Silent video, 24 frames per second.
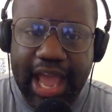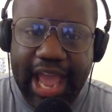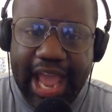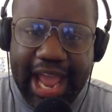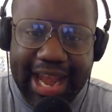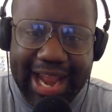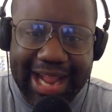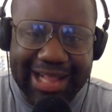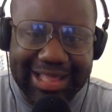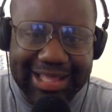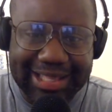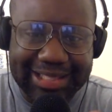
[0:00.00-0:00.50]

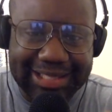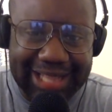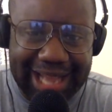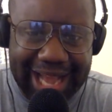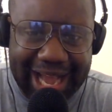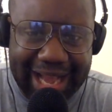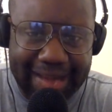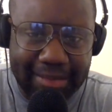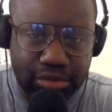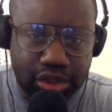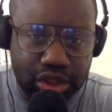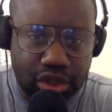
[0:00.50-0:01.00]
And at this
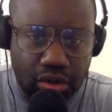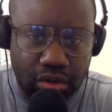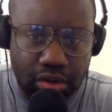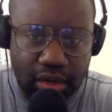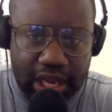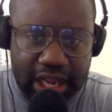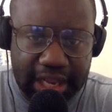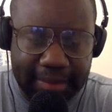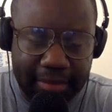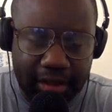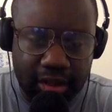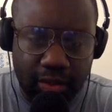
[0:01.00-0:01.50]
time, Joan
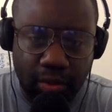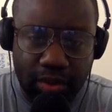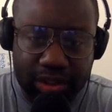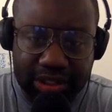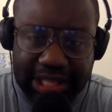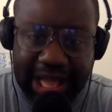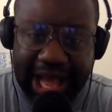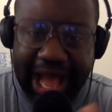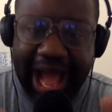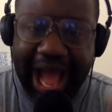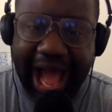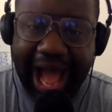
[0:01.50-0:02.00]
Namath was
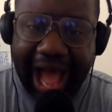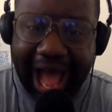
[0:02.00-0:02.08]
the